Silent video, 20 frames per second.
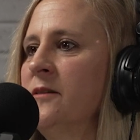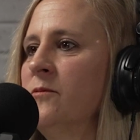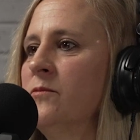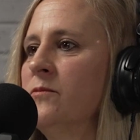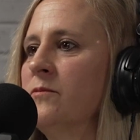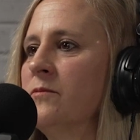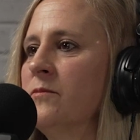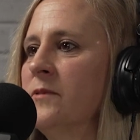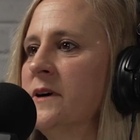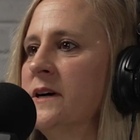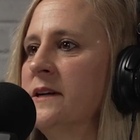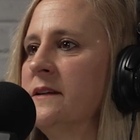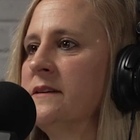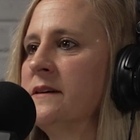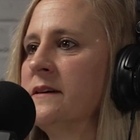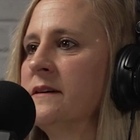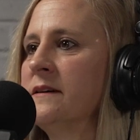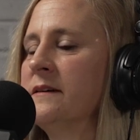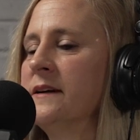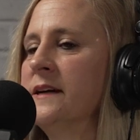what
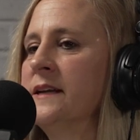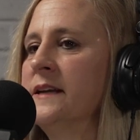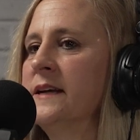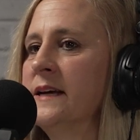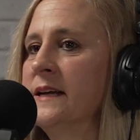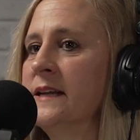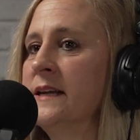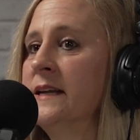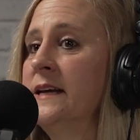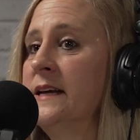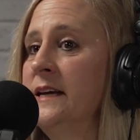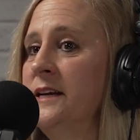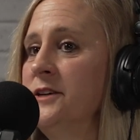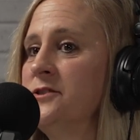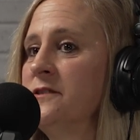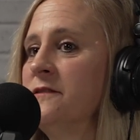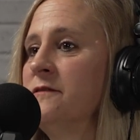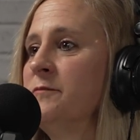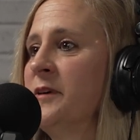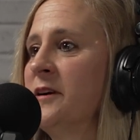in
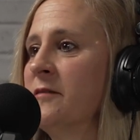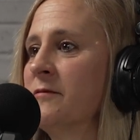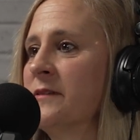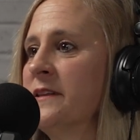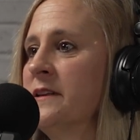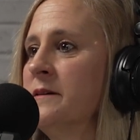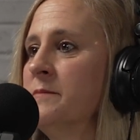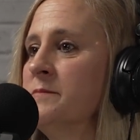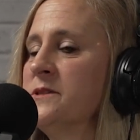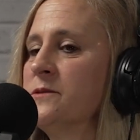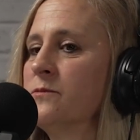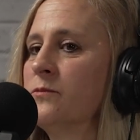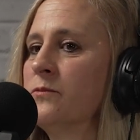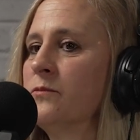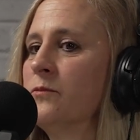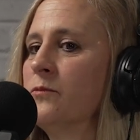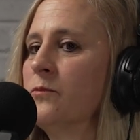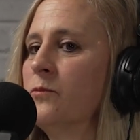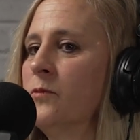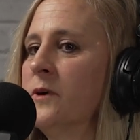each of my rhythms,
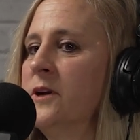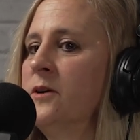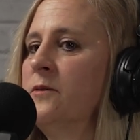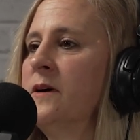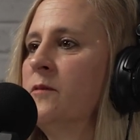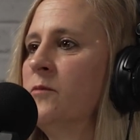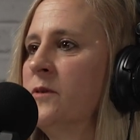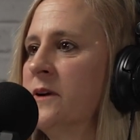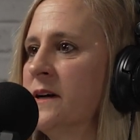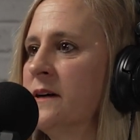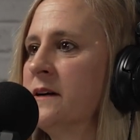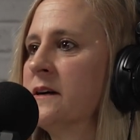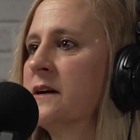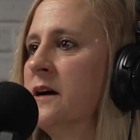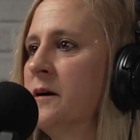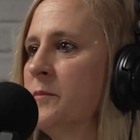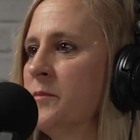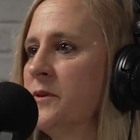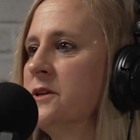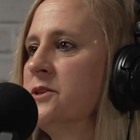what do I want to
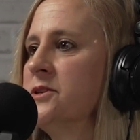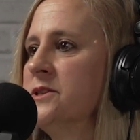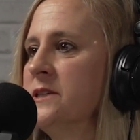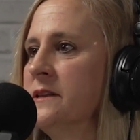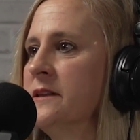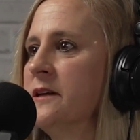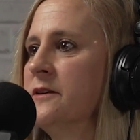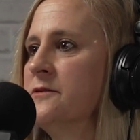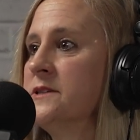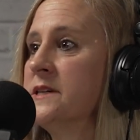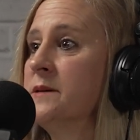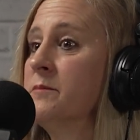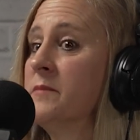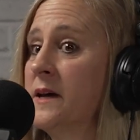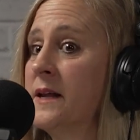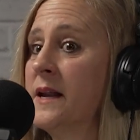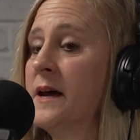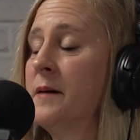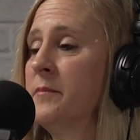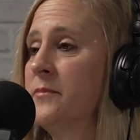accomplish in those, and
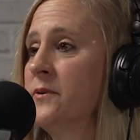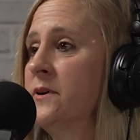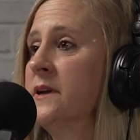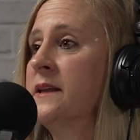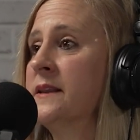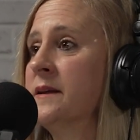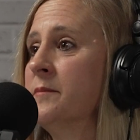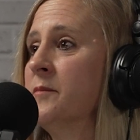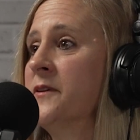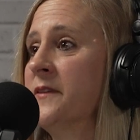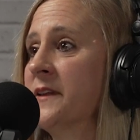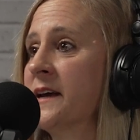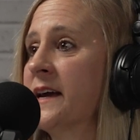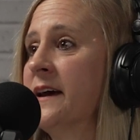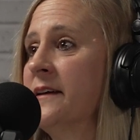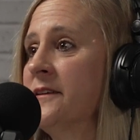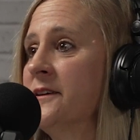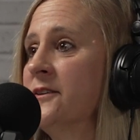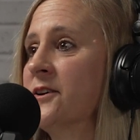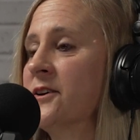I'm putting them on the
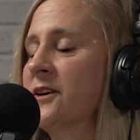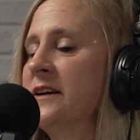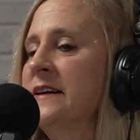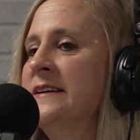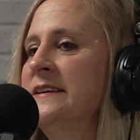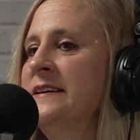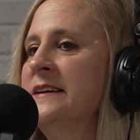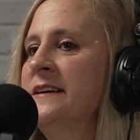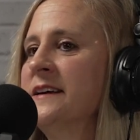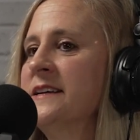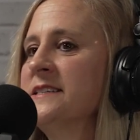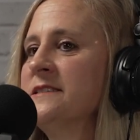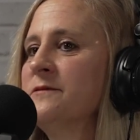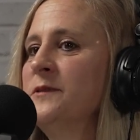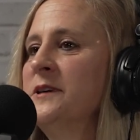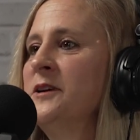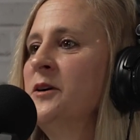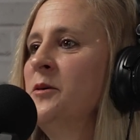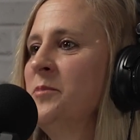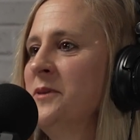calendar. Because if
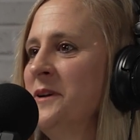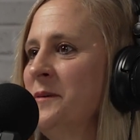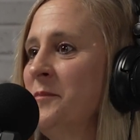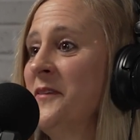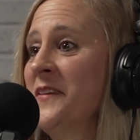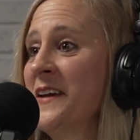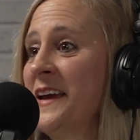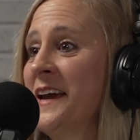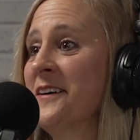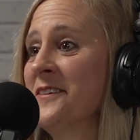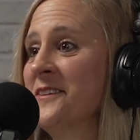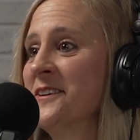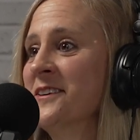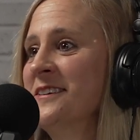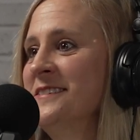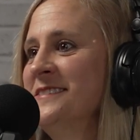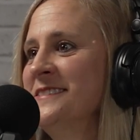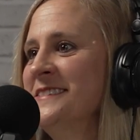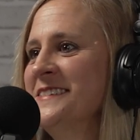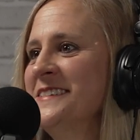we don't put them on the
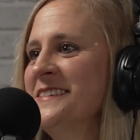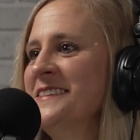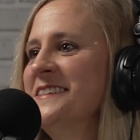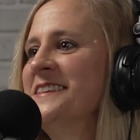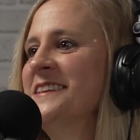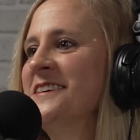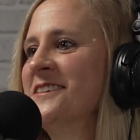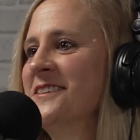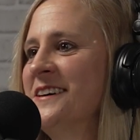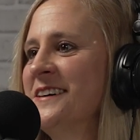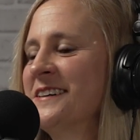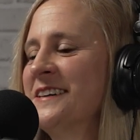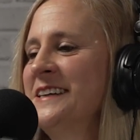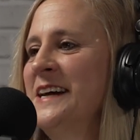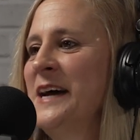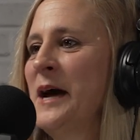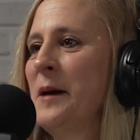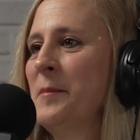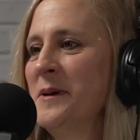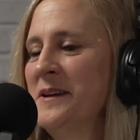calendar, they're not going
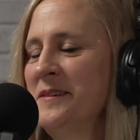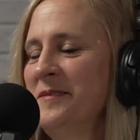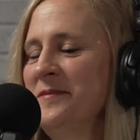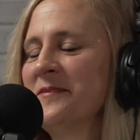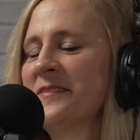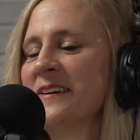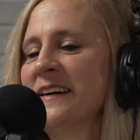to happen. Right?